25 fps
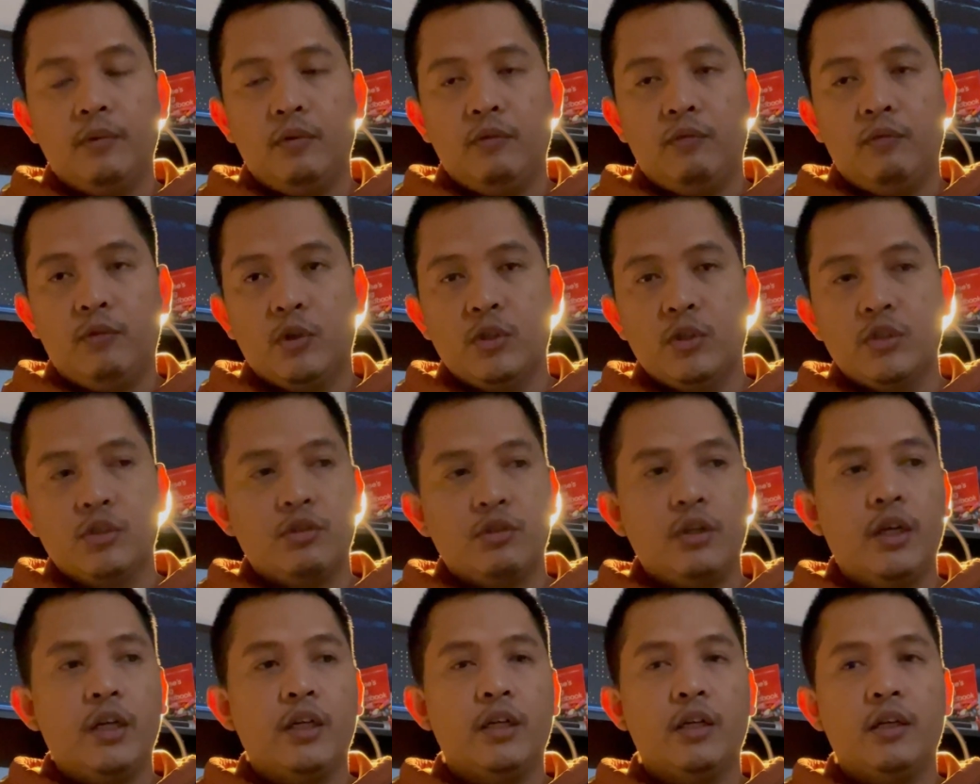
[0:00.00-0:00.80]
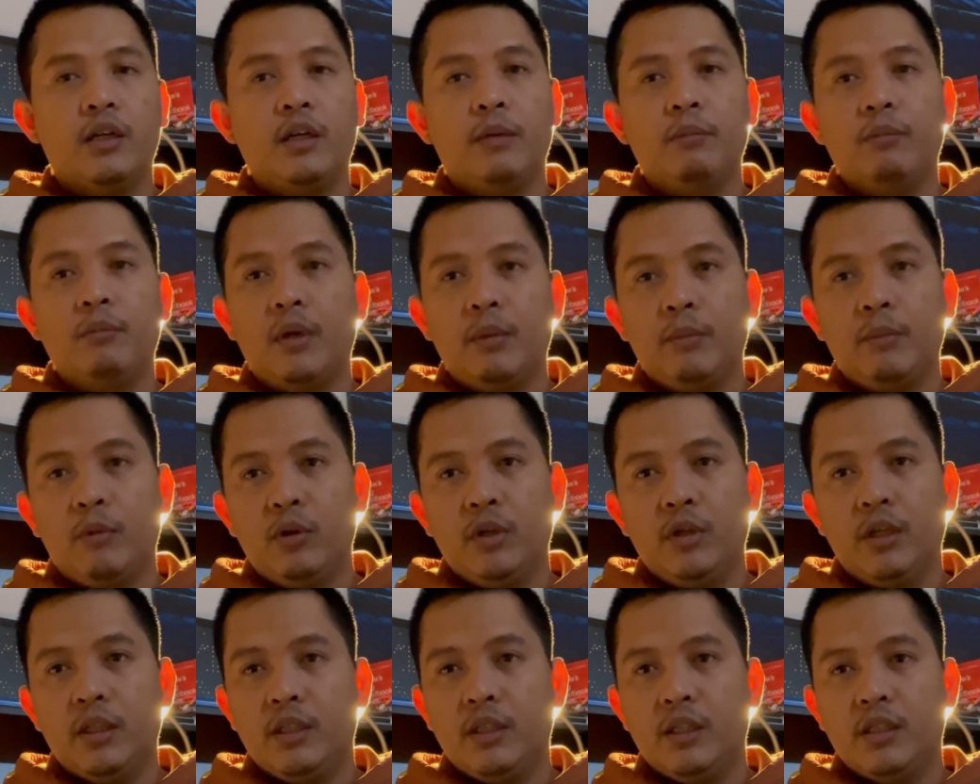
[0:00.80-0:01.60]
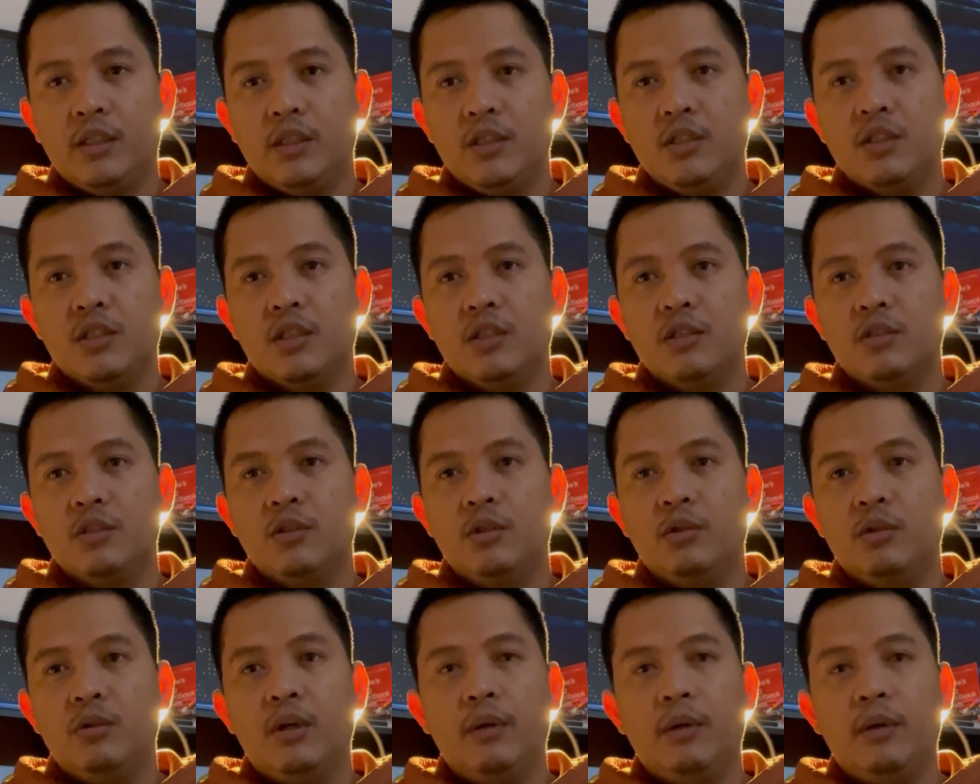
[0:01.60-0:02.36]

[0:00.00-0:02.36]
for a striker, I'm only a technician, so